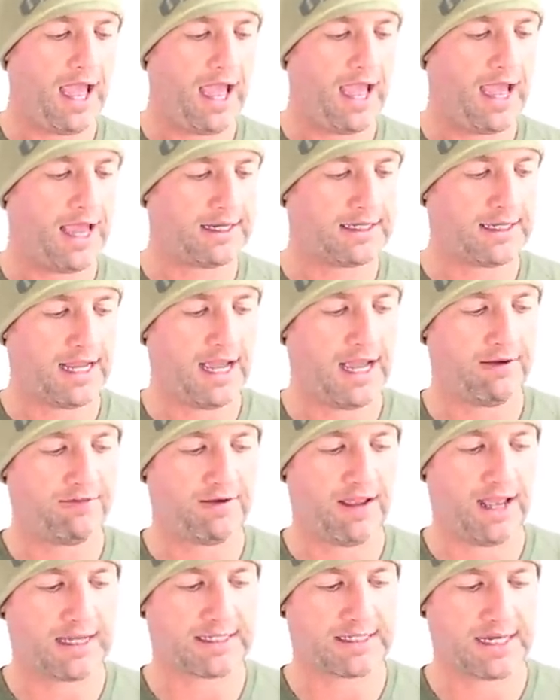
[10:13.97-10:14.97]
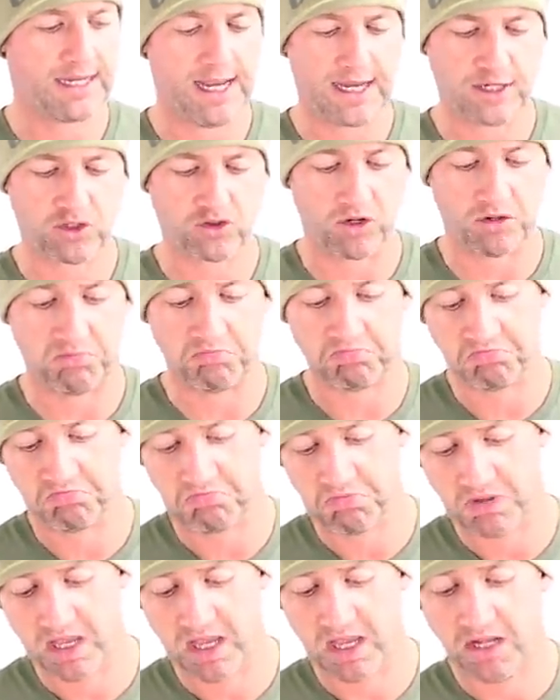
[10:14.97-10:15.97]
and have it as an extra.
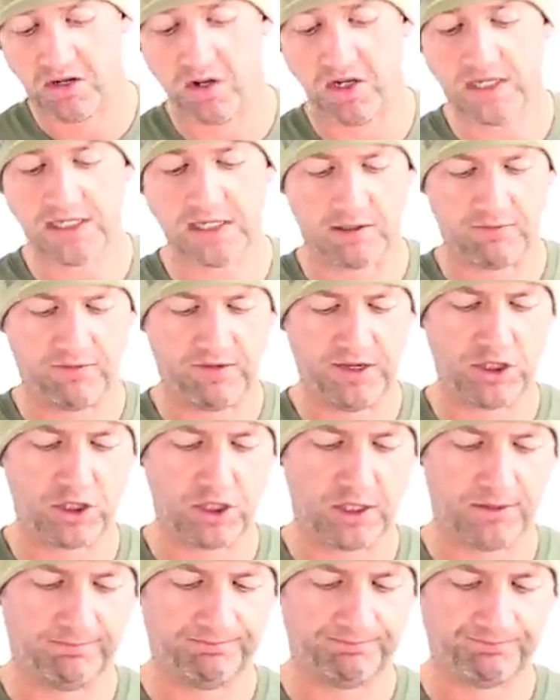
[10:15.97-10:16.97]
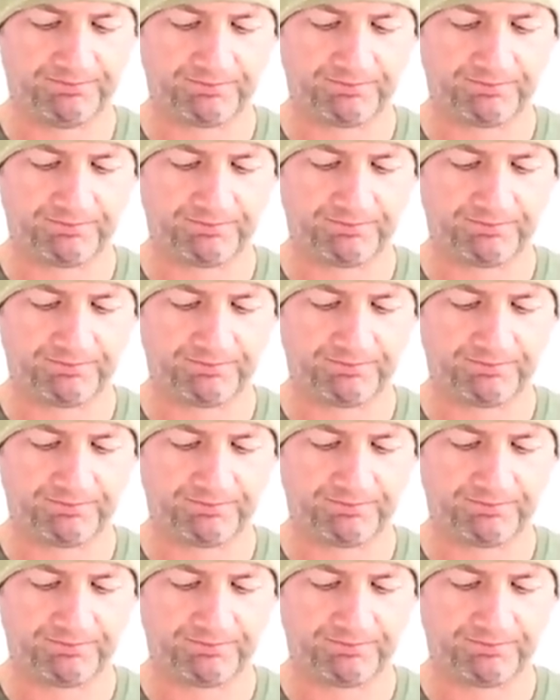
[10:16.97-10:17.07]
Nice little feature.